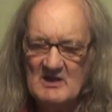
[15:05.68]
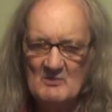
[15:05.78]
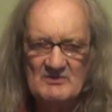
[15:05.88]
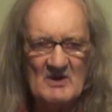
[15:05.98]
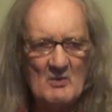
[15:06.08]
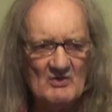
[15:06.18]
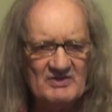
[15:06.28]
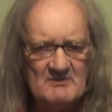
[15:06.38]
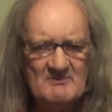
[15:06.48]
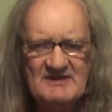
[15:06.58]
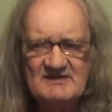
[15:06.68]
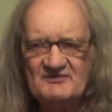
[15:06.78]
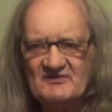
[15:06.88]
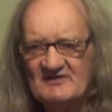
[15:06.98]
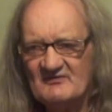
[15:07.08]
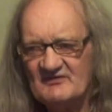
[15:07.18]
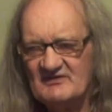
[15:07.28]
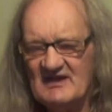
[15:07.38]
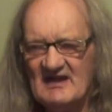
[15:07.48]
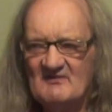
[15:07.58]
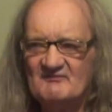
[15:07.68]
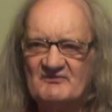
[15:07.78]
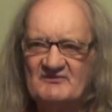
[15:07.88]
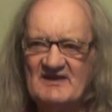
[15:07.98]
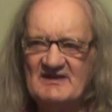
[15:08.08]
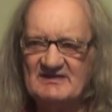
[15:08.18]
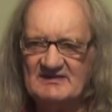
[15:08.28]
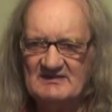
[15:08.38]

With all the amenities that you have today,